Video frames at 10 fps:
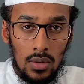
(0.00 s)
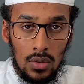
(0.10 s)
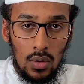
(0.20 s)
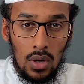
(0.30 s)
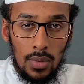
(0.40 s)

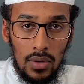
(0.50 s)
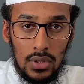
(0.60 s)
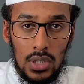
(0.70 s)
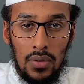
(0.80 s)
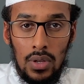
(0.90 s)
ulama of the
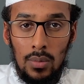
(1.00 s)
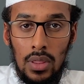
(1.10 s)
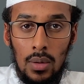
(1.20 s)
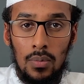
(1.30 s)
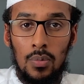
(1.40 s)
Shafi'i
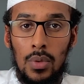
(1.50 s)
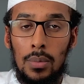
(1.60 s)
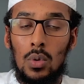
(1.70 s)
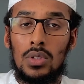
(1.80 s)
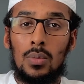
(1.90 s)
madhab. Maybe you
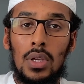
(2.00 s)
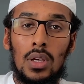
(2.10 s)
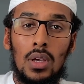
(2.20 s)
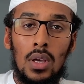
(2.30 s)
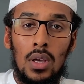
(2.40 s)
want to pick
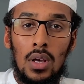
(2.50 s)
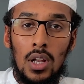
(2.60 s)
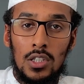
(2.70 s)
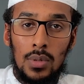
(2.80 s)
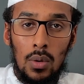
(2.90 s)

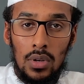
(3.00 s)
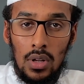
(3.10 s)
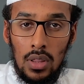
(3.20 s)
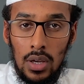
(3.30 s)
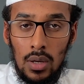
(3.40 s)
Al-Ashbah
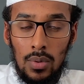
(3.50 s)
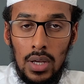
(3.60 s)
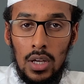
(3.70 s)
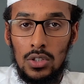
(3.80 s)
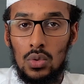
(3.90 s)
wal-Nadha'ir by
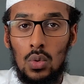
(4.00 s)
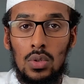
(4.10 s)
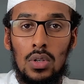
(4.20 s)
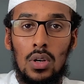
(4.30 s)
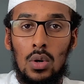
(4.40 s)
As-Suyuti,
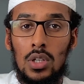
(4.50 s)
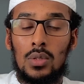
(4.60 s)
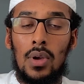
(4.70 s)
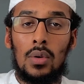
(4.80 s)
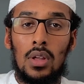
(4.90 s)
or
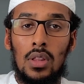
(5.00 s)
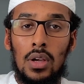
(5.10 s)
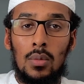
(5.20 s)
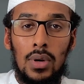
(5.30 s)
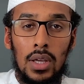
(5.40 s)
Al-Ashbah wal-Nadha'ir
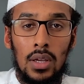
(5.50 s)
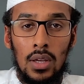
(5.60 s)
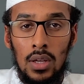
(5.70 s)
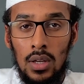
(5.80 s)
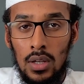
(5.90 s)
by
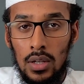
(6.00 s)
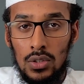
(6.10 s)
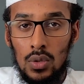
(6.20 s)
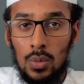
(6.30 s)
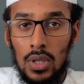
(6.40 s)

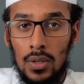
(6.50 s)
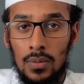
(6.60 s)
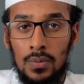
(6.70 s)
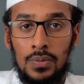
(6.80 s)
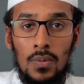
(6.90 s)
As-Subki.
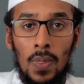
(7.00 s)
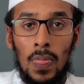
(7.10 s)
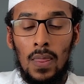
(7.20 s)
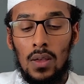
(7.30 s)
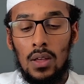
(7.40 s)

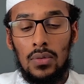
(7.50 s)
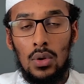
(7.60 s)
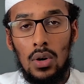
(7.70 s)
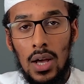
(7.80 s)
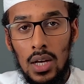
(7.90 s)
If
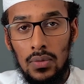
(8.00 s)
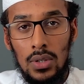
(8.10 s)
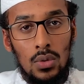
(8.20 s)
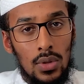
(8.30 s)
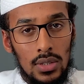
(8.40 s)
you're Hanafi,
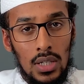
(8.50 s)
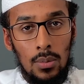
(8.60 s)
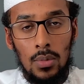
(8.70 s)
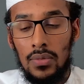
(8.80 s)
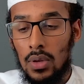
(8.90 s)
do the same.
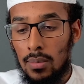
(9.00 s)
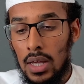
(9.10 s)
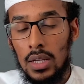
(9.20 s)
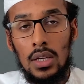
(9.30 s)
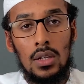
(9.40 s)
If you're
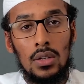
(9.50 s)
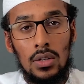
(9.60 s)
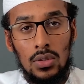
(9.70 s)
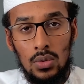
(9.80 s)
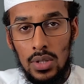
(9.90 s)
Maliki,
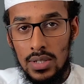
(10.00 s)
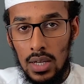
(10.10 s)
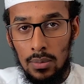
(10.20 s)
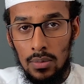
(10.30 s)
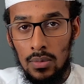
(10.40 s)
do the same.
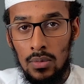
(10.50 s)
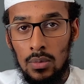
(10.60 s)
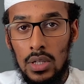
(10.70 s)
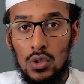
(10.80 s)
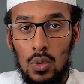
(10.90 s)

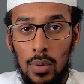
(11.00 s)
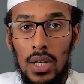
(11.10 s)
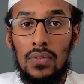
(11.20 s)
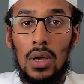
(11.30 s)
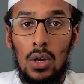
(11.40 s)
Because you'll
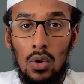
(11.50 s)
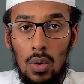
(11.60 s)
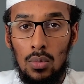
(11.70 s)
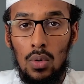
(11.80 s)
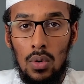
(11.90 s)
benefit a lot
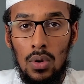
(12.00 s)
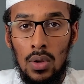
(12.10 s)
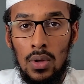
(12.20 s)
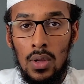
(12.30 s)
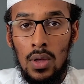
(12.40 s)

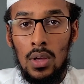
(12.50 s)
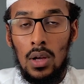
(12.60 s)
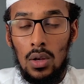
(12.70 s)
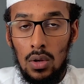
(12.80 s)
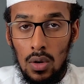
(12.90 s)

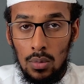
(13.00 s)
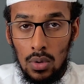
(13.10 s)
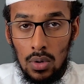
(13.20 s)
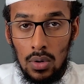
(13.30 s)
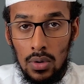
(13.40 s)

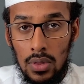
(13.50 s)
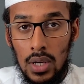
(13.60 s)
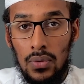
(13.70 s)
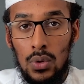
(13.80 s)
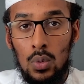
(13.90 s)
more than
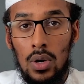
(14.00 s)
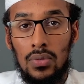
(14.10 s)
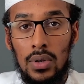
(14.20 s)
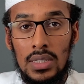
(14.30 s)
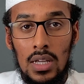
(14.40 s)
if you were, for
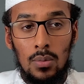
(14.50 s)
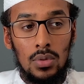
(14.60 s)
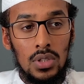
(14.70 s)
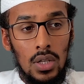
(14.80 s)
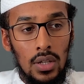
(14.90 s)
example,
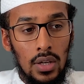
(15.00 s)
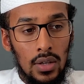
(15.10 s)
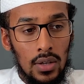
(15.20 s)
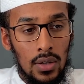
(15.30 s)
studying